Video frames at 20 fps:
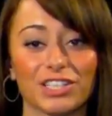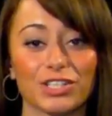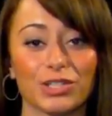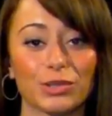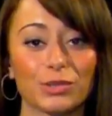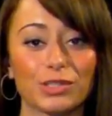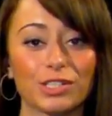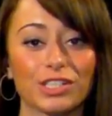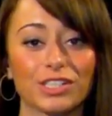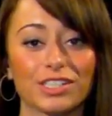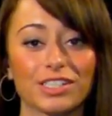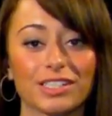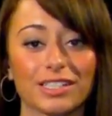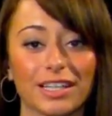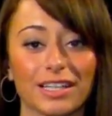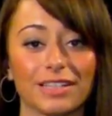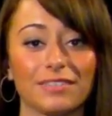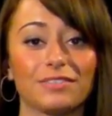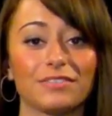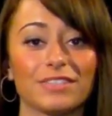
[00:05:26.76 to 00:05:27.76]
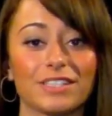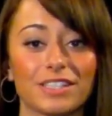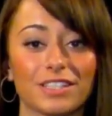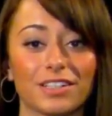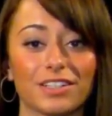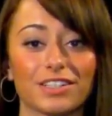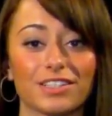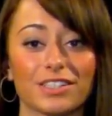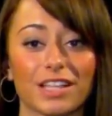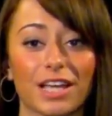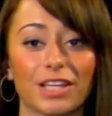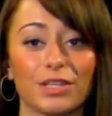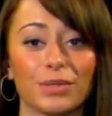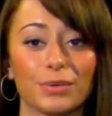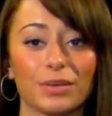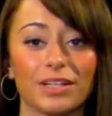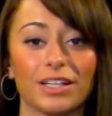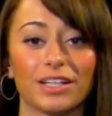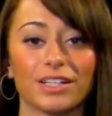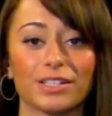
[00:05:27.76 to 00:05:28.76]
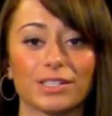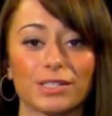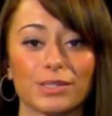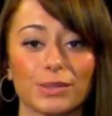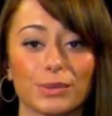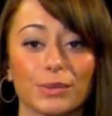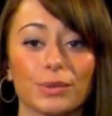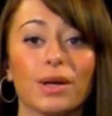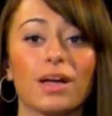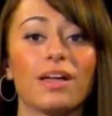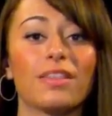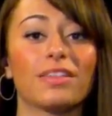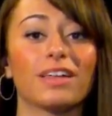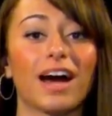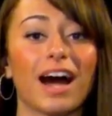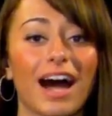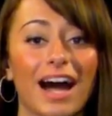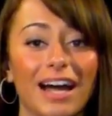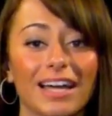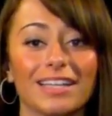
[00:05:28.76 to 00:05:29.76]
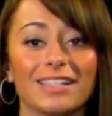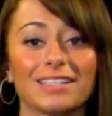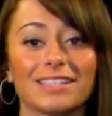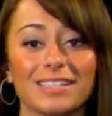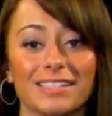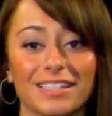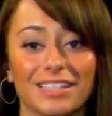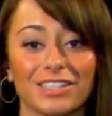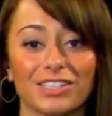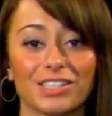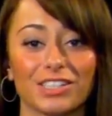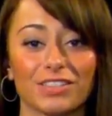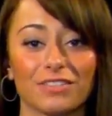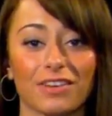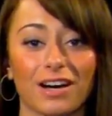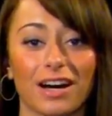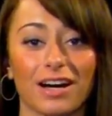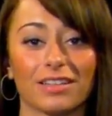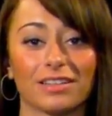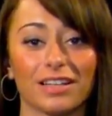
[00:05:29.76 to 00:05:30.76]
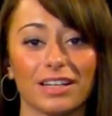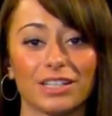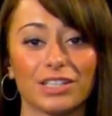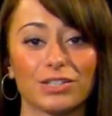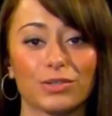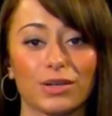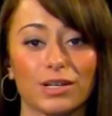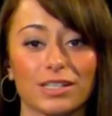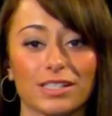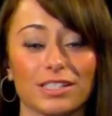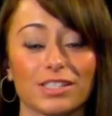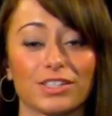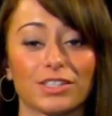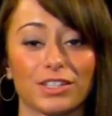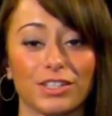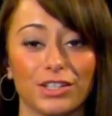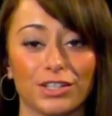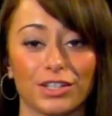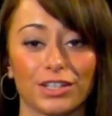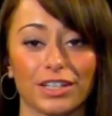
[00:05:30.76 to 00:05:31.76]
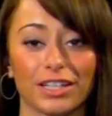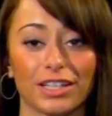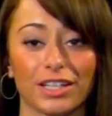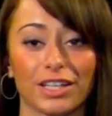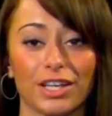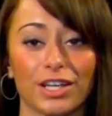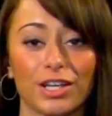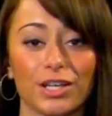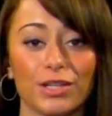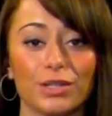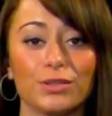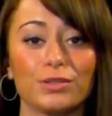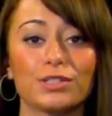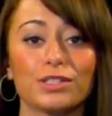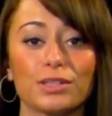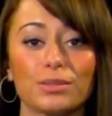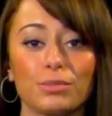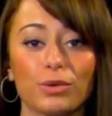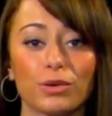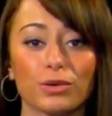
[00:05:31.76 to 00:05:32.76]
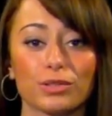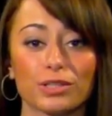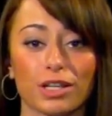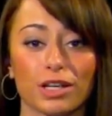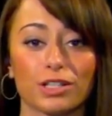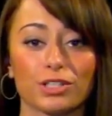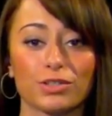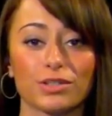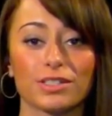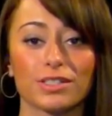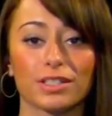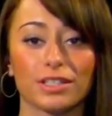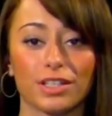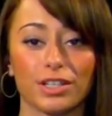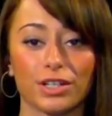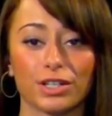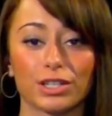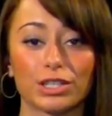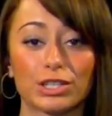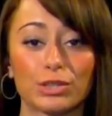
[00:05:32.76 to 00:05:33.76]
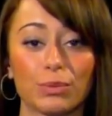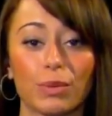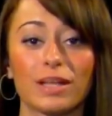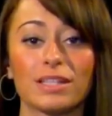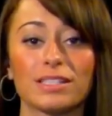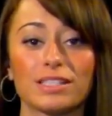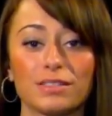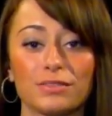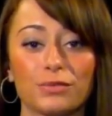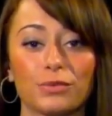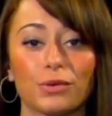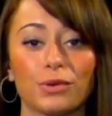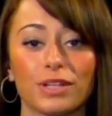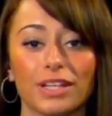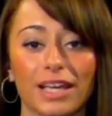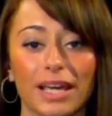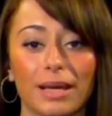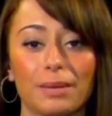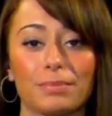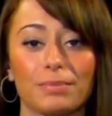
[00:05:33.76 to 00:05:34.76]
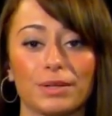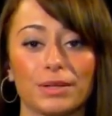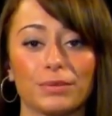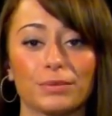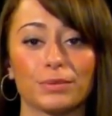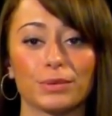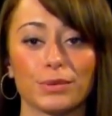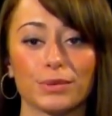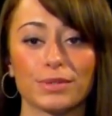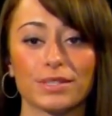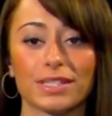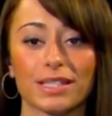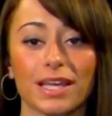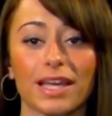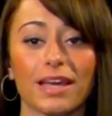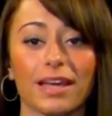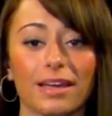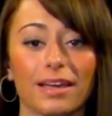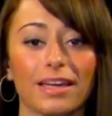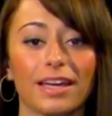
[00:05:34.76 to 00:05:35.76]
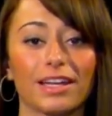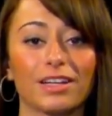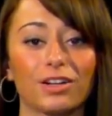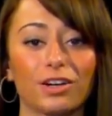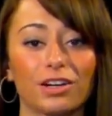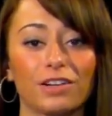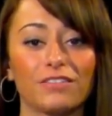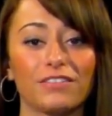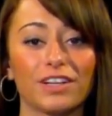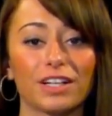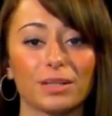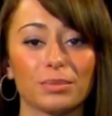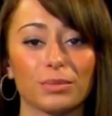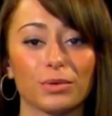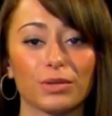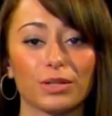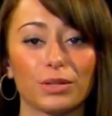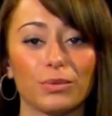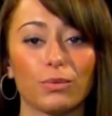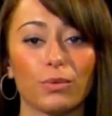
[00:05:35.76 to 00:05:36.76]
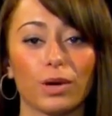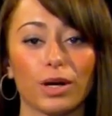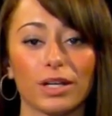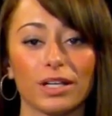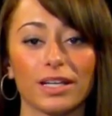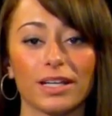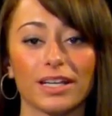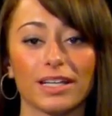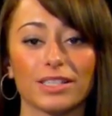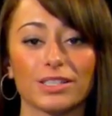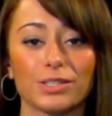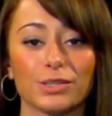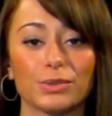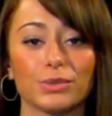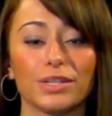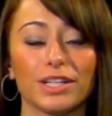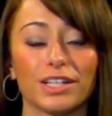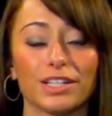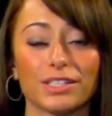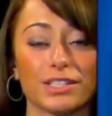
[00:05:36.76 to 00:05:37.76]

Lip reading: shows your site visitors that you adhere to the highest standards of online trust and security. Use Comodo's ultra-secure 2048-bit roots and are available in 1- and 2-year